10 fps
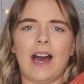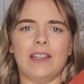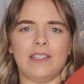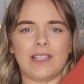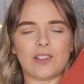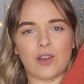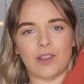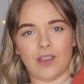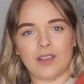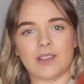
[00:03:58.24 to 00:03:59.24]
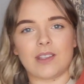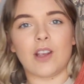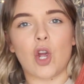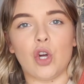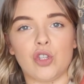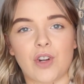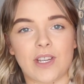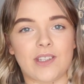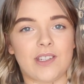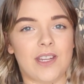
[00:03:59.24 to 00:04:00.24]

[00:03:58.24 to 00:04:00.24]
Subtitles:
And it's got this contrast